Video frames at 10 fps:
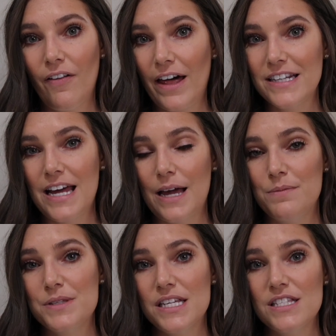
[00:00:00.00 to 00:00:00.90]
lot of
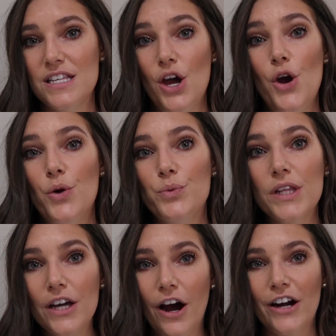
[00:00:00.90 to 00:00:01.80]
times it's
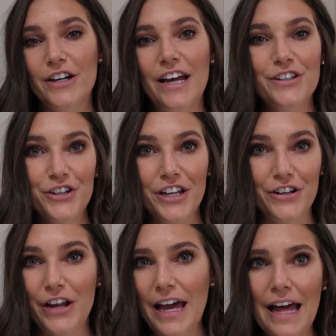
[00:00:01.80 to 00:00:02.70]
really hard on your
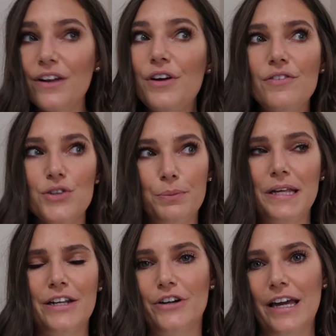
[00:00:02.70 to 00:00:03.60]
internet. I don't have so many
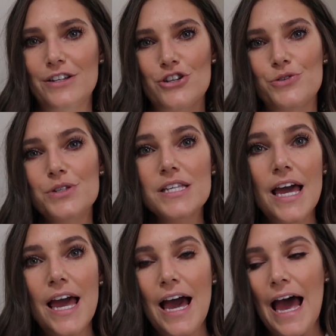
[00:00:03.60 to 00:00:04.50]
internet issues.
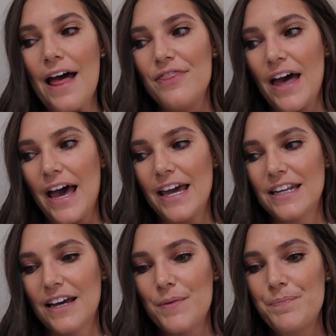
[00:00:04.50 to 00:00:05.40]
And
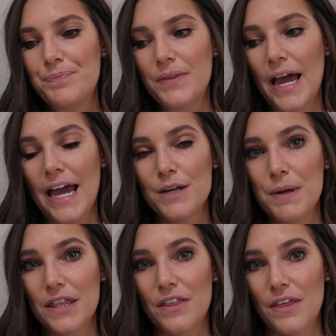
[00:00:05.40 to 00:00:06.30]
then I had to
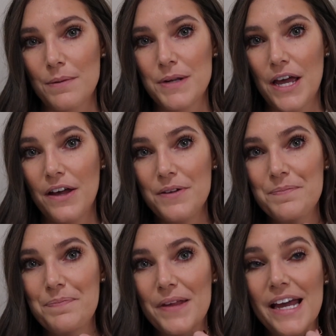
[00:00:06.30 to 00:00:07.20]
make the thumbnail.
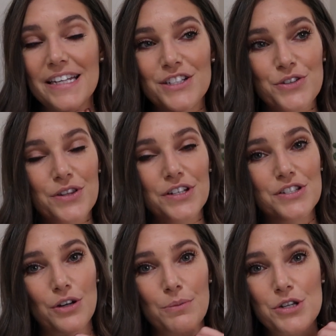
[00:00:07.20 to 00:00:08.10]
I had to do the
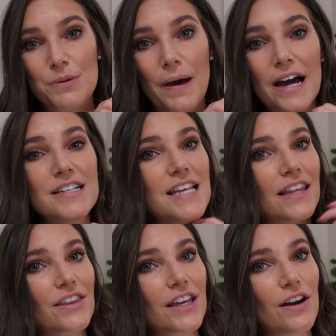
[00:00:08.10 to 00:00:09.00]
description box
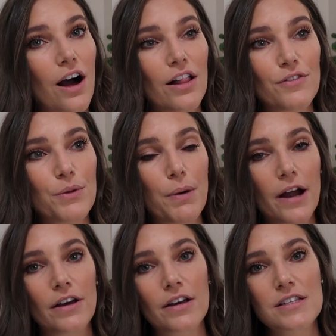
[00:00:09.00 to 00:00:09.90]
and link all of the
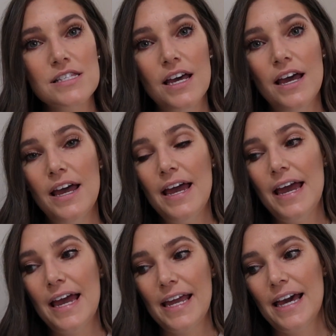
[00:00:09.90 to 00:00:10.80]
products,
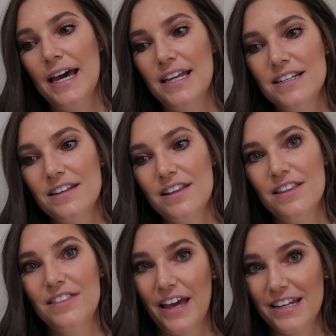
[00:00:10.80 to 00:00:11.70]
and
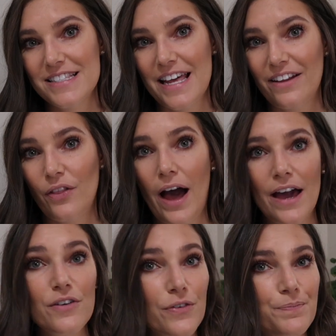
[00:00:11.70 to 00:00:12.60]
then set it
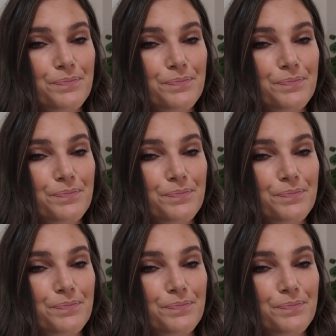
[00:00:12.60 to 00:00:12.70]
live.